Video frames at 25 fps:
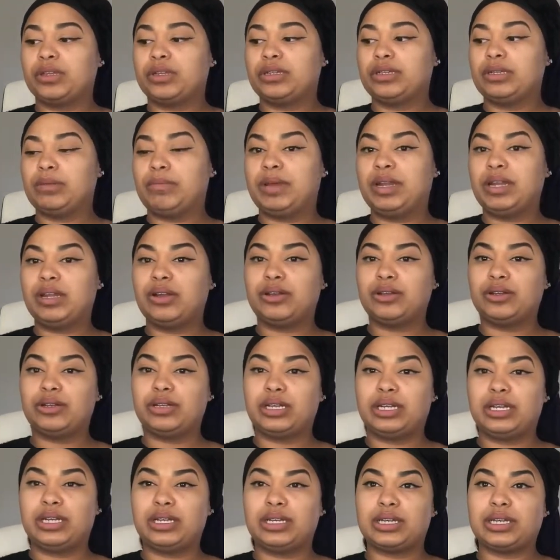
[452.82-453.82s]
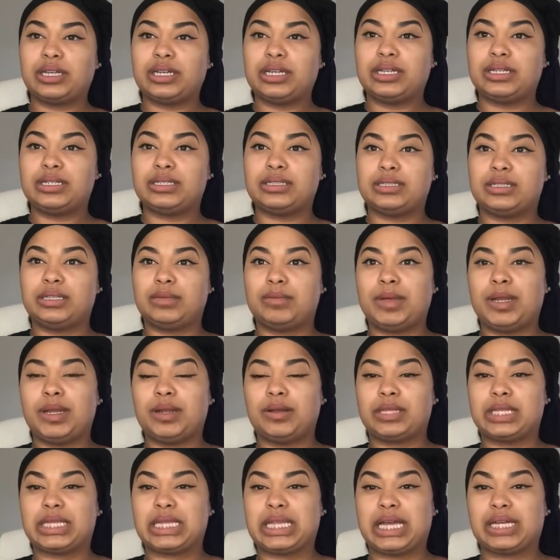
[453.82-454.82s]
depending on your look is depending
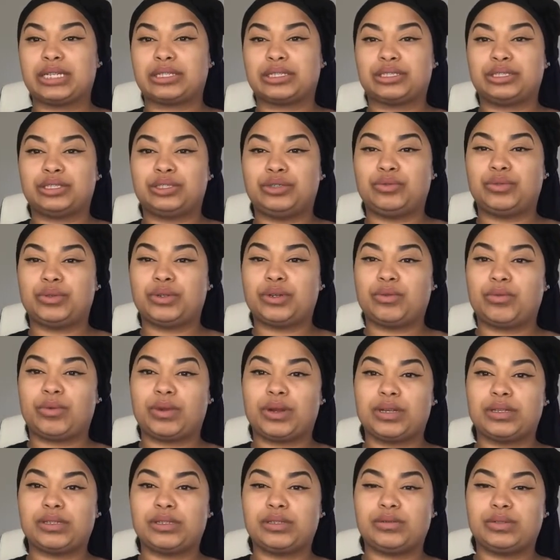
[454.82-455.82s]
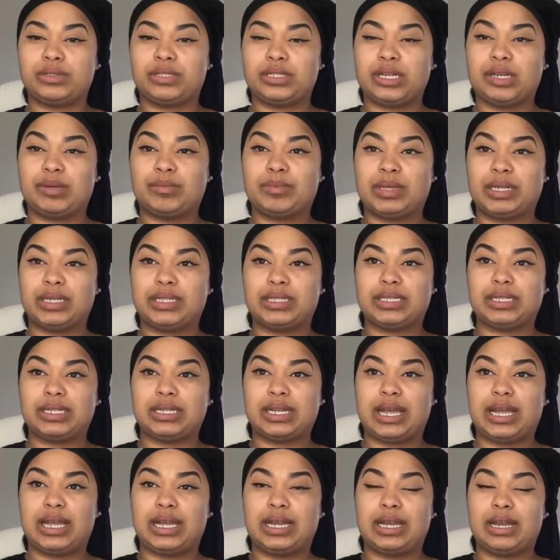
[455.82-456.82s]
on the lashes you want to wear and switch up. Like
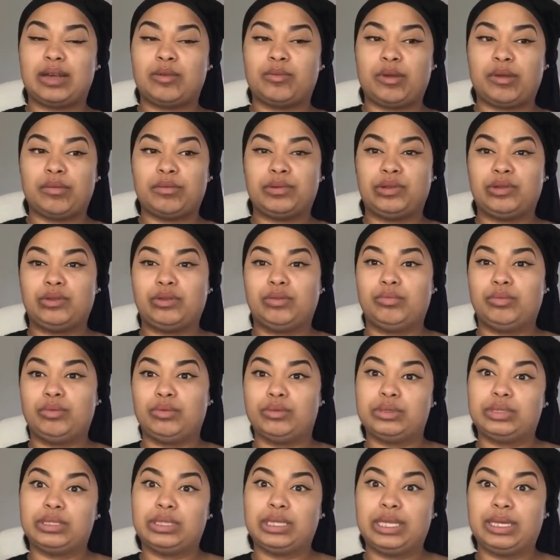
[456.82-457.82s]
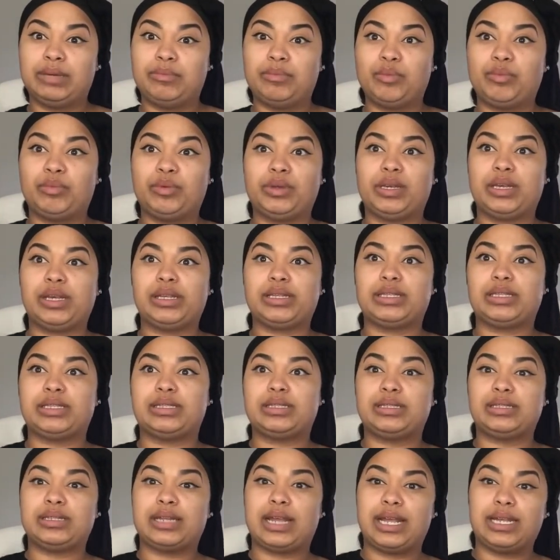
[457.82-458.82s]
tonight, I'll probably do a bold lip because
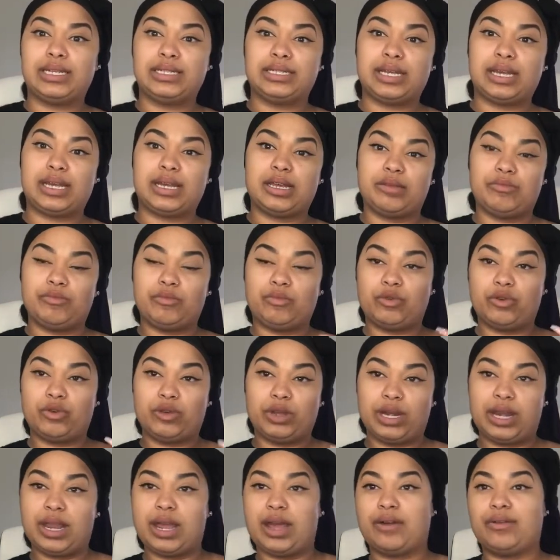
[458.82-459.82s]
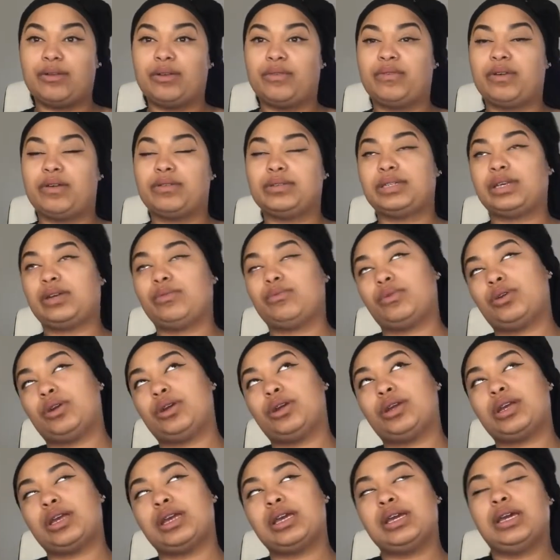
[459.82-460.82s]
it's nighttime. I'm going out. If I was at
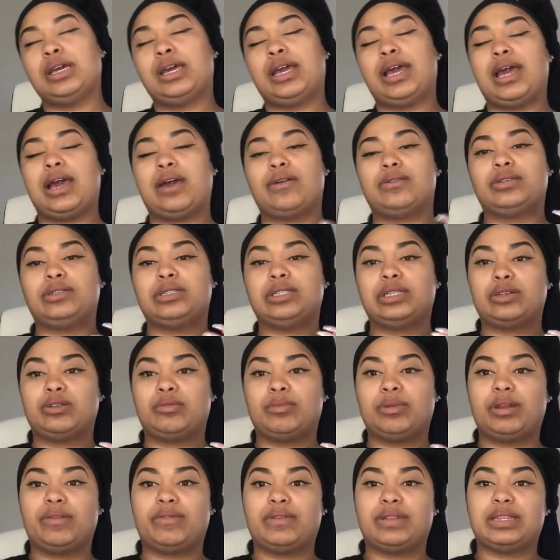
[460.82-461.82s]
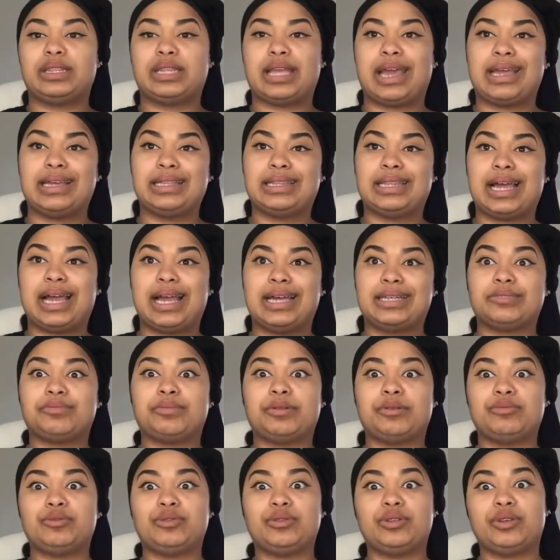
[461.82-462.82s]
work, I would do a little bit of a light lash, but
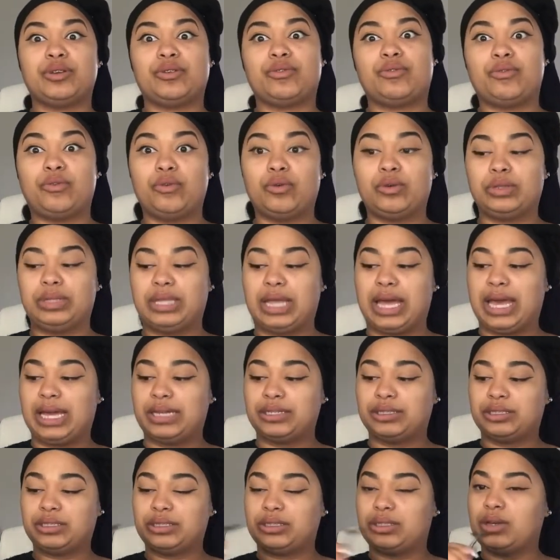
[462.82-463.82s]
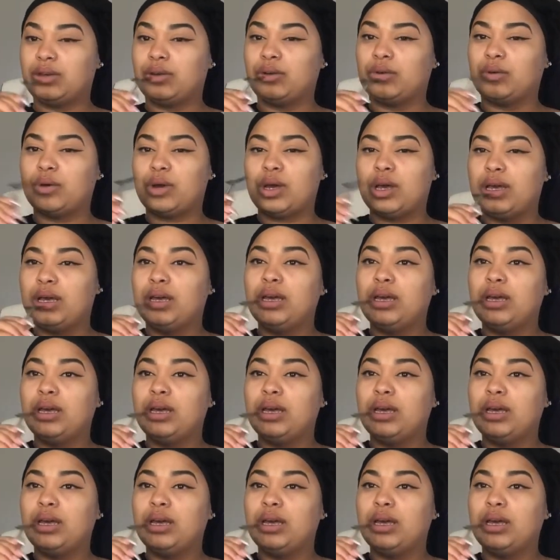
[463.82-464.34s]
I'm doing a full lash. So